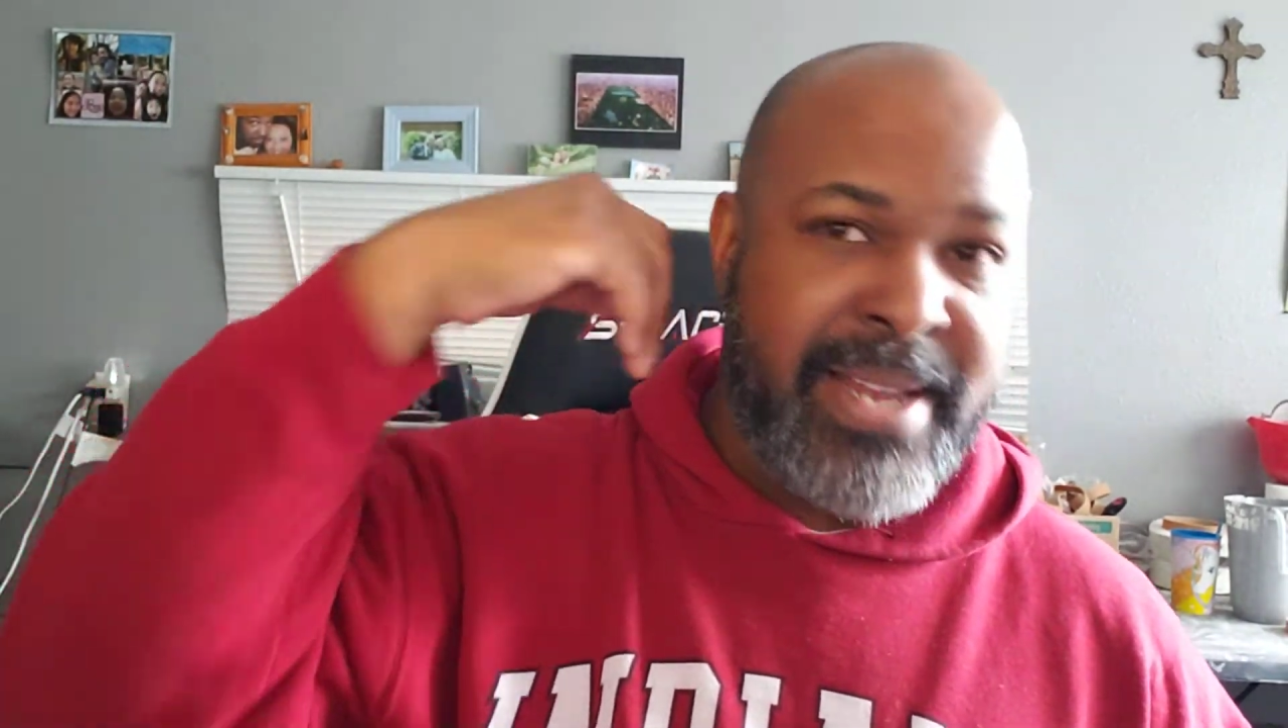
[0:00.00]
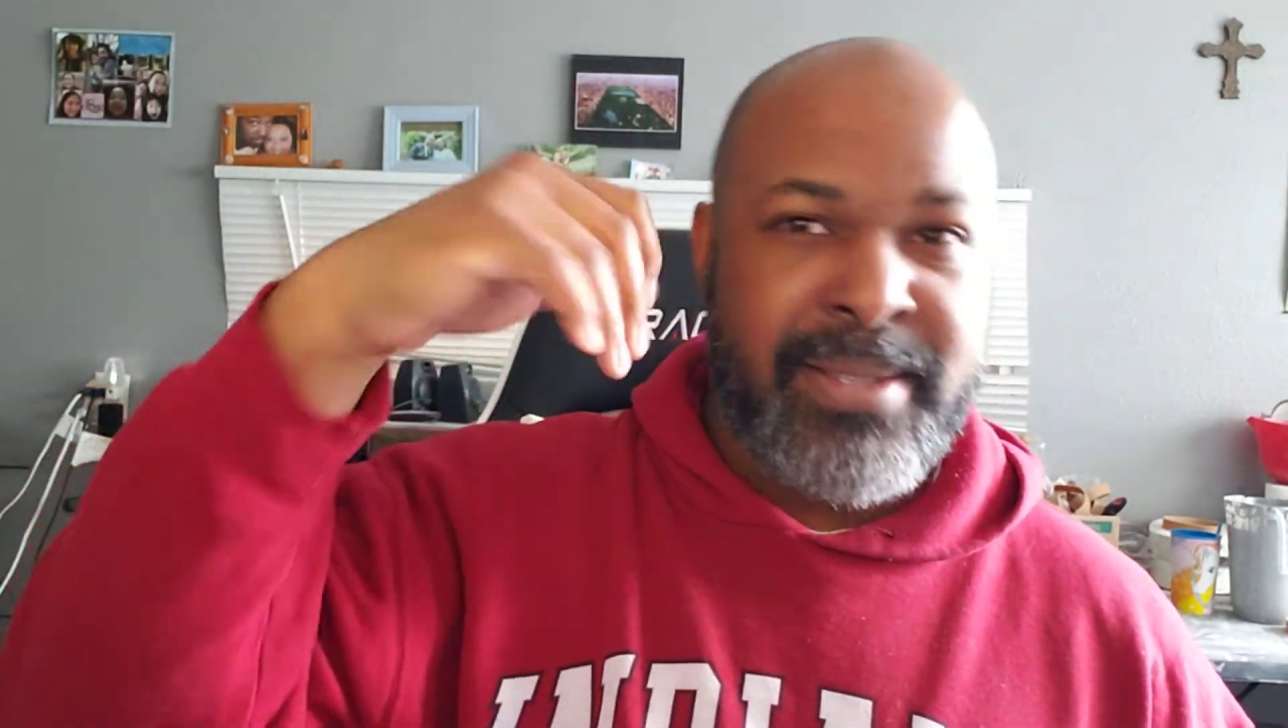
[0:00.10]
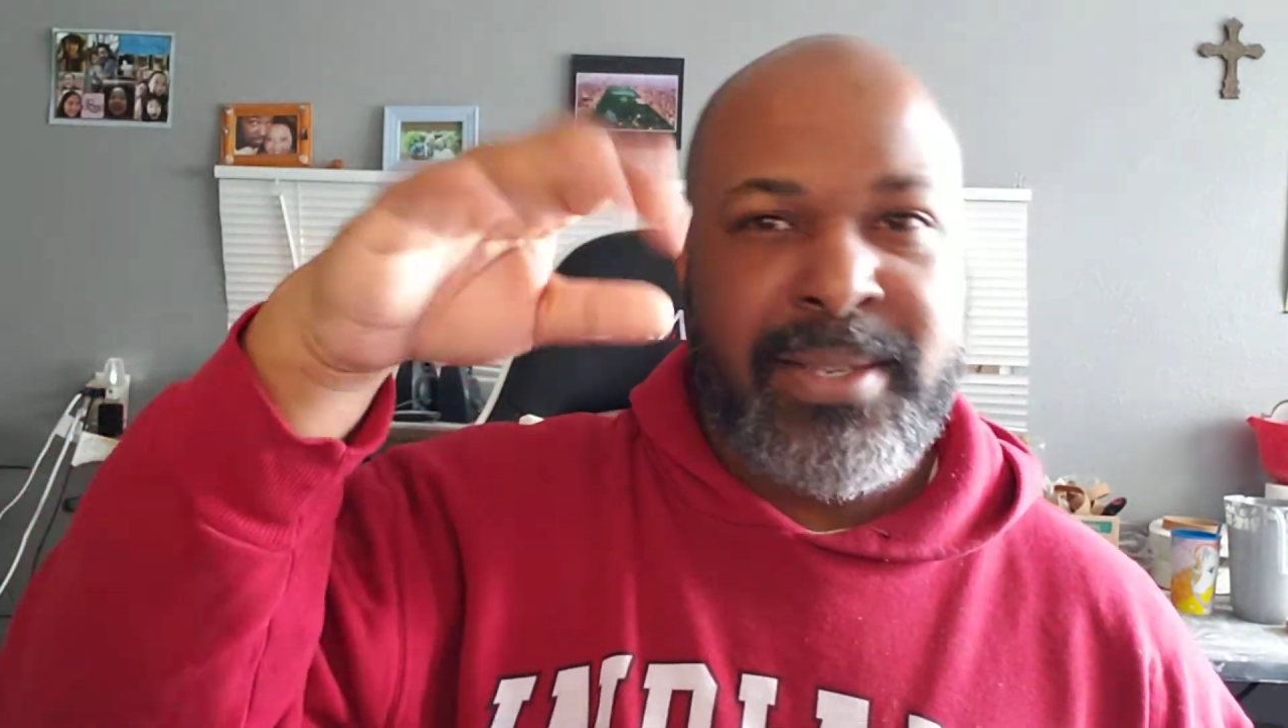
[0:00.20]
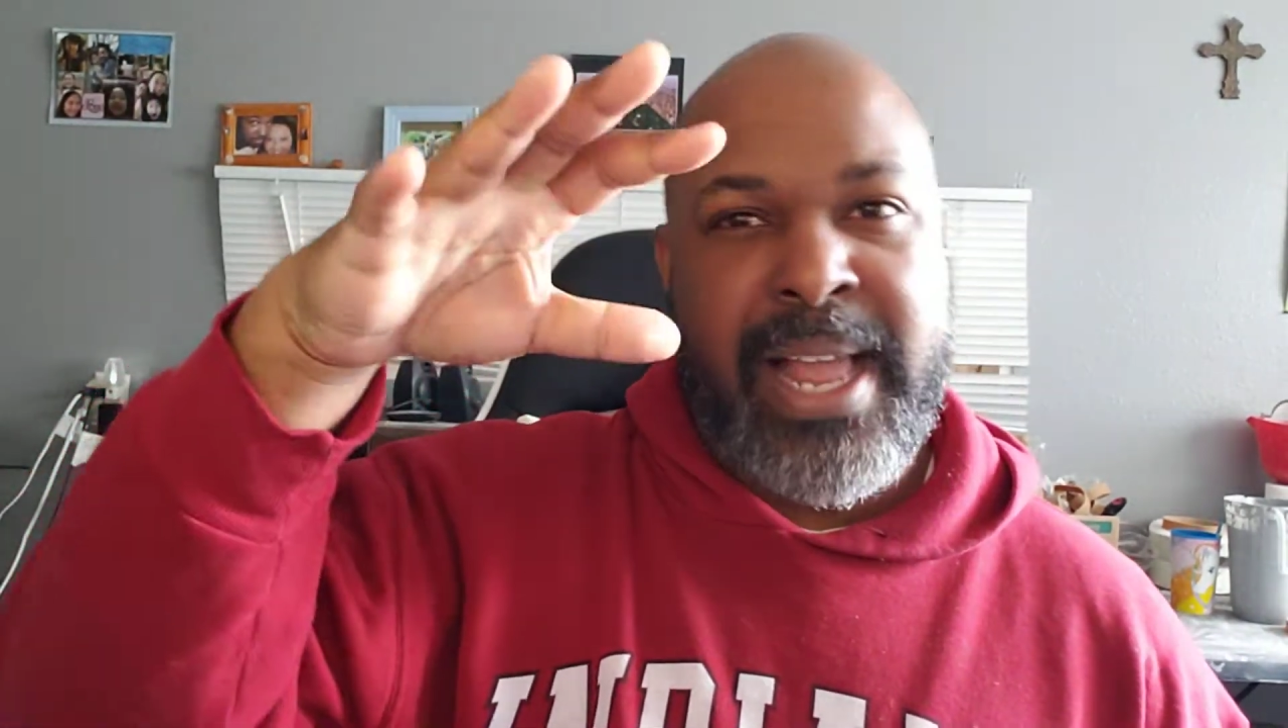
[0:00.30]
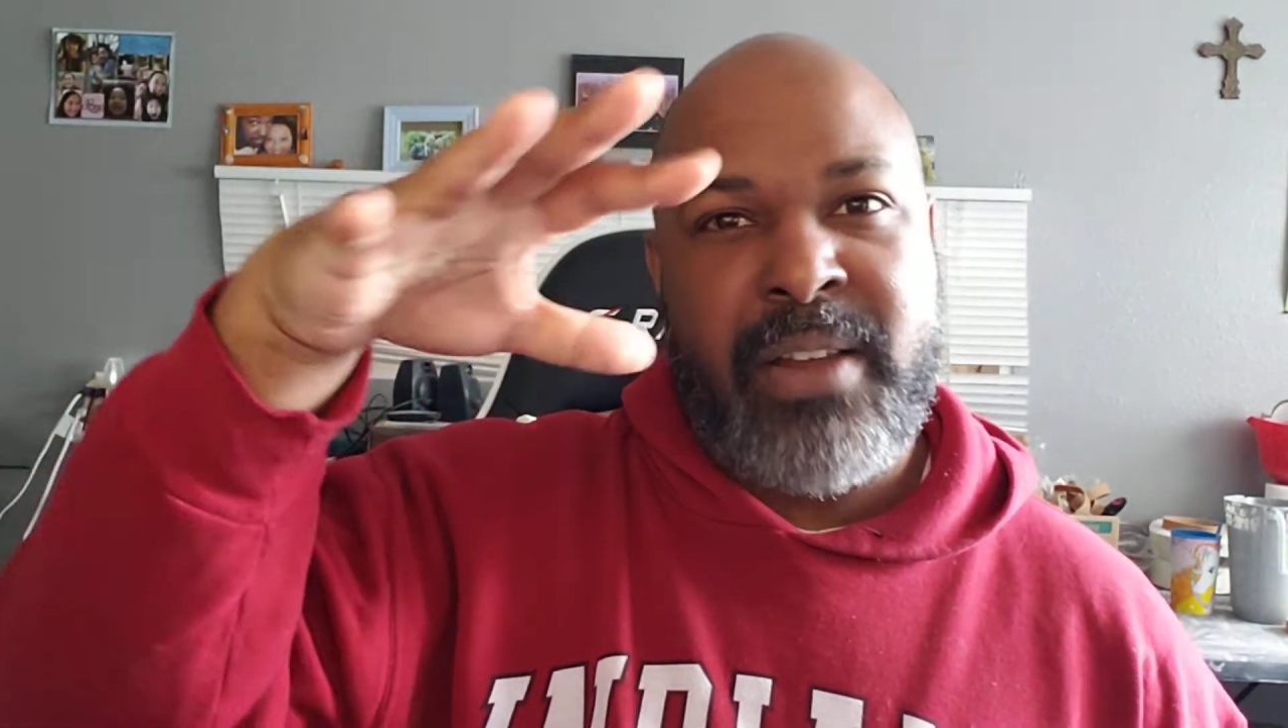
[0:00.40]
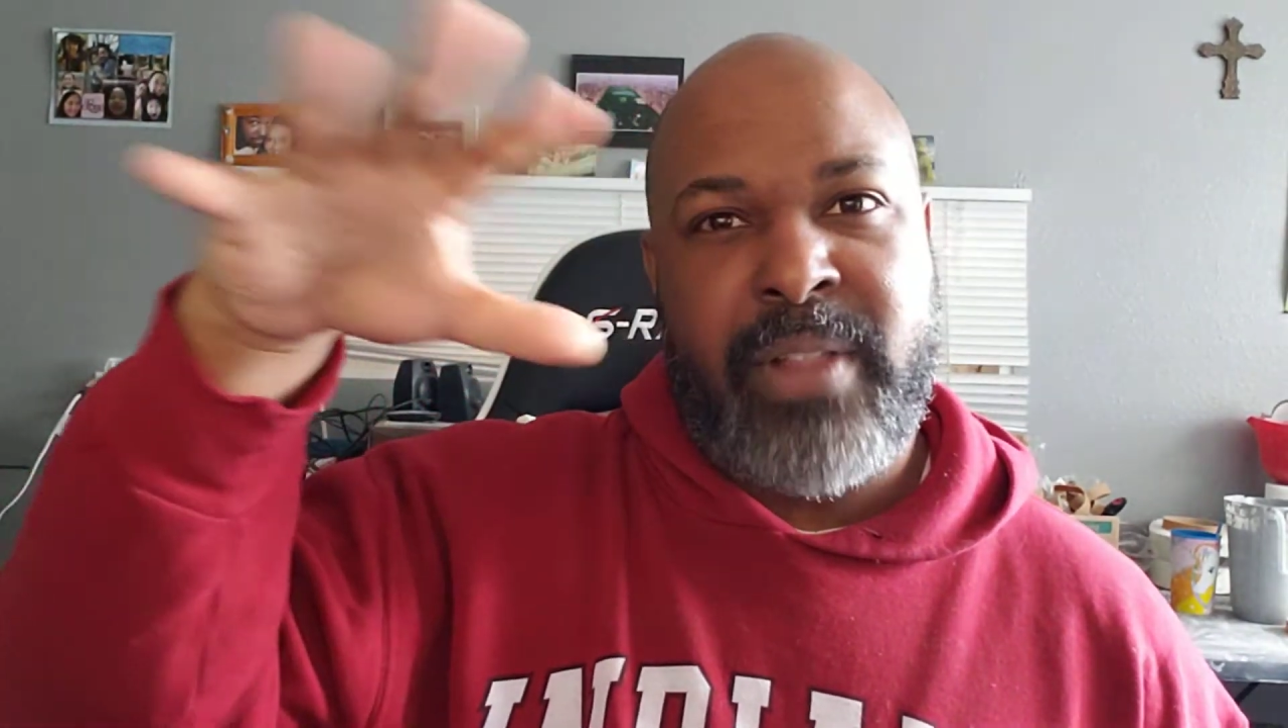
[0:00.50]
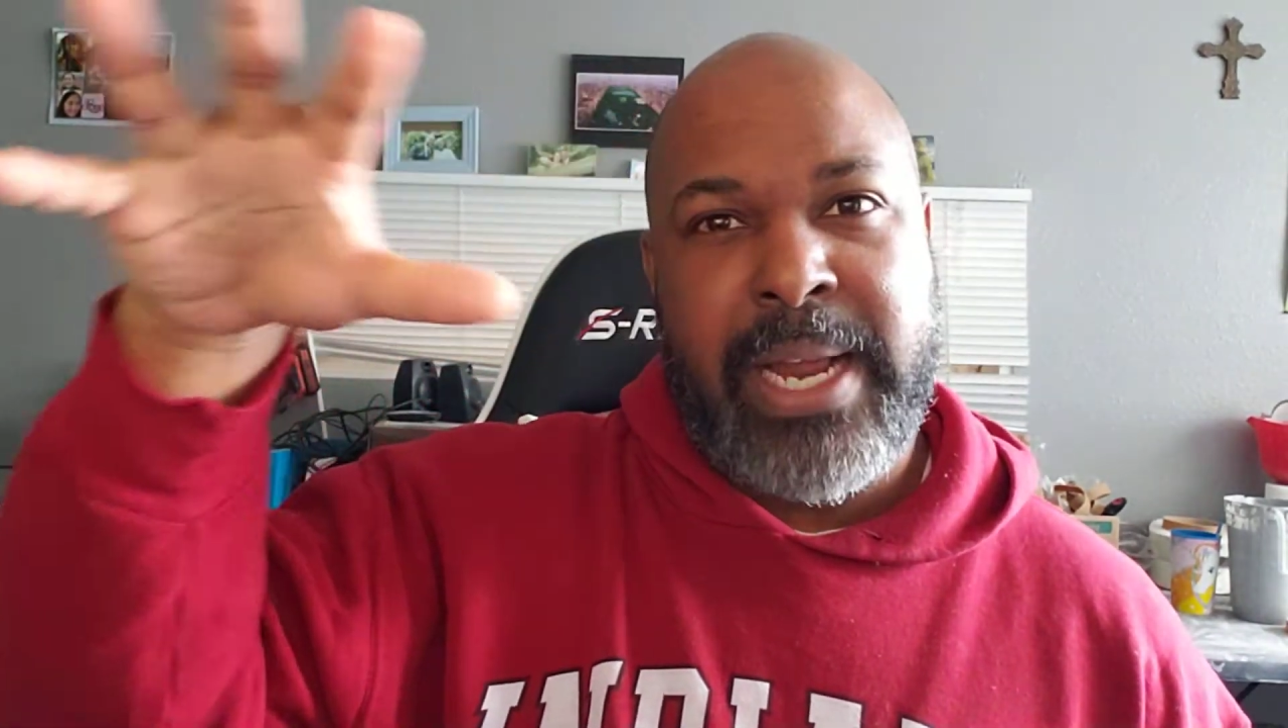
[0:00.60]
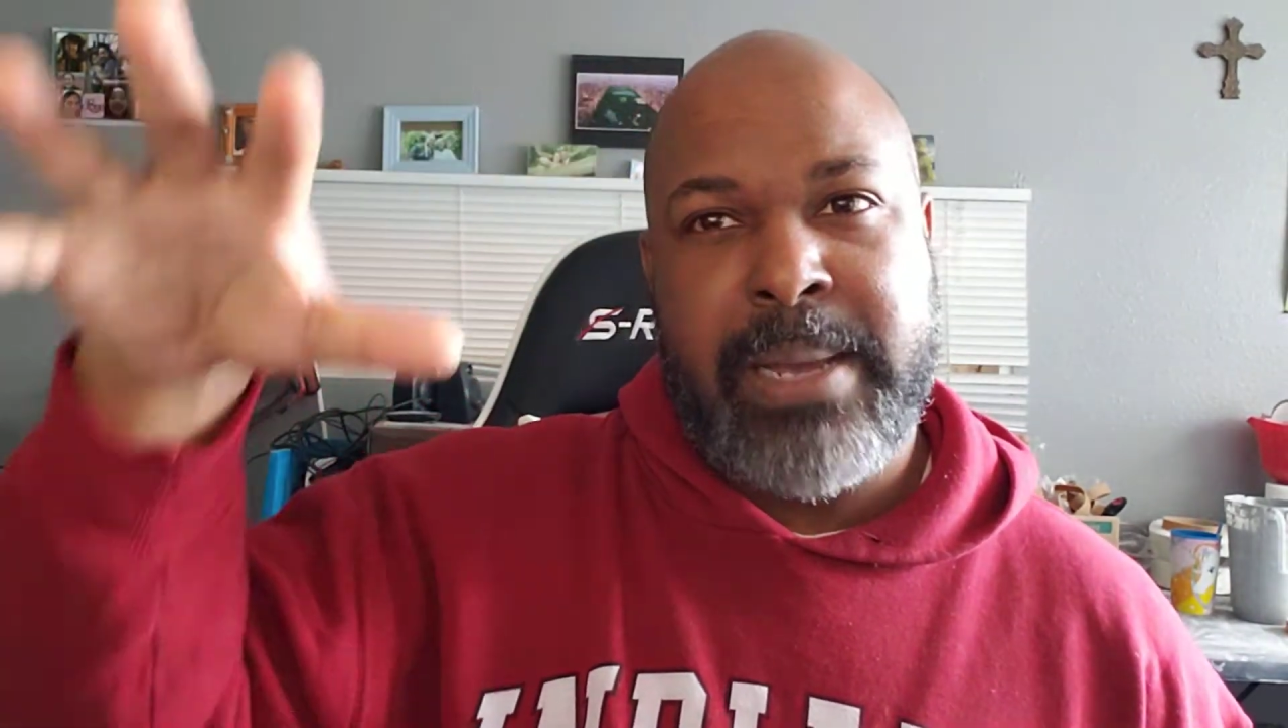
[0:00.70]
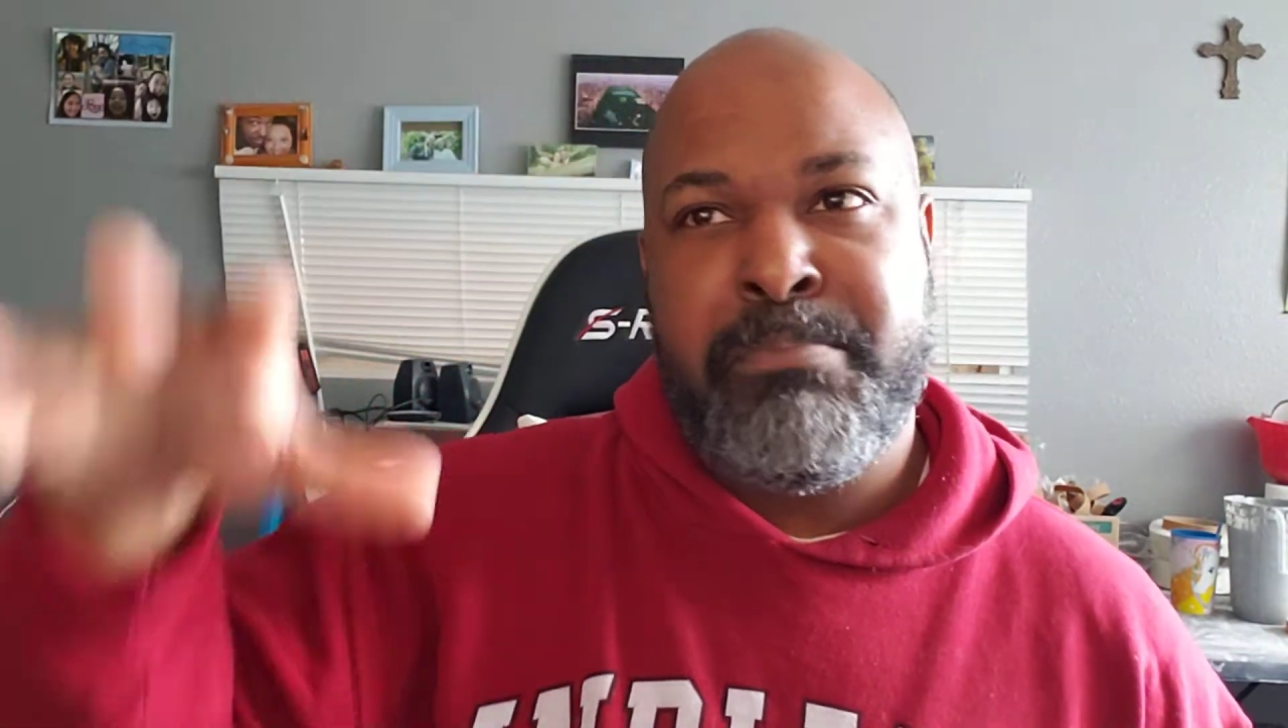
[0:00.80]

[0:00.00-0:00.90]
It's kind of like a